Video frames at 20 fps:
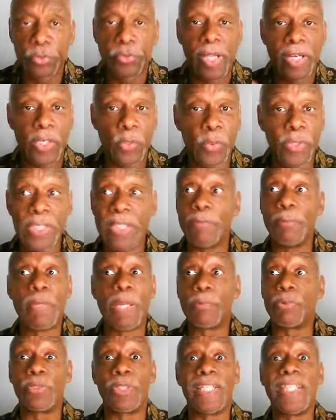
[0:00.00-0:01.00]
that he wouldn't even be
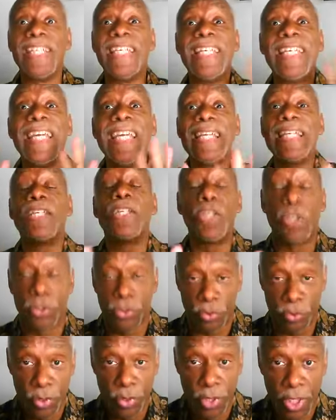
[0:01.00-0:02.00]
able to get
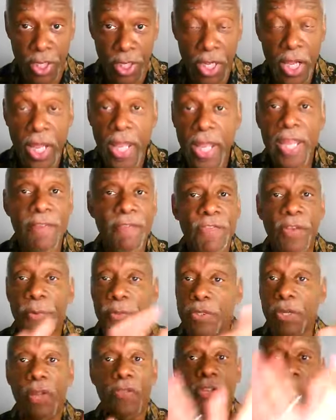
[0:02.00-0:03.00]
to if there
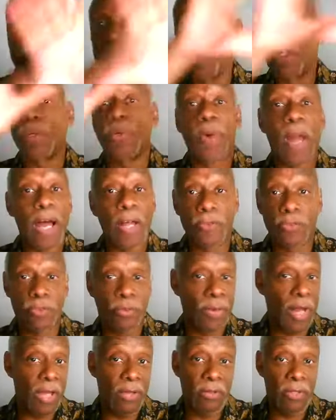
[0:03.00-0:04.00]
was all these big crowds
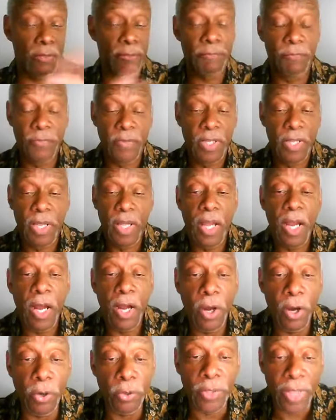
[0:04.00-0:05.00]
around him.
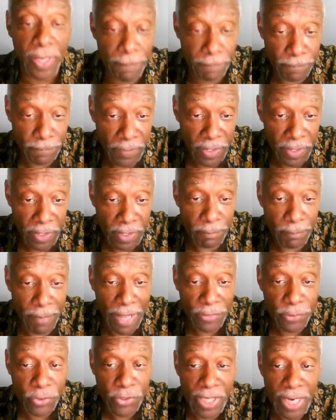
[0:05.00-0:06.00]
Okay,
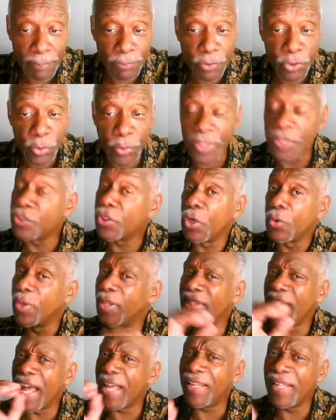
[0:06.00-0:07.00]
Matthew chapter 20. So
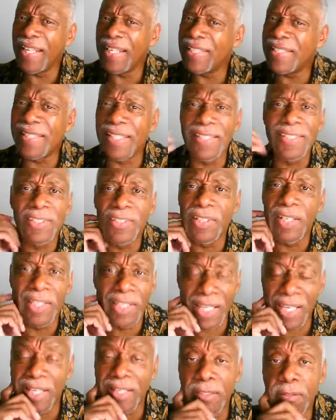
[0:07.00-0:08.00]
in that instance,
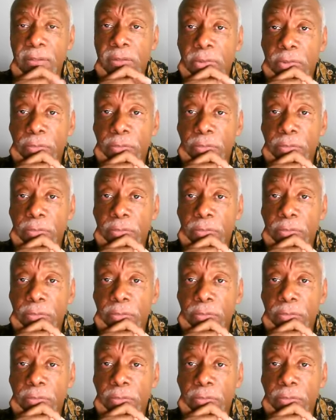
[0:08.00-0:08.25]
again,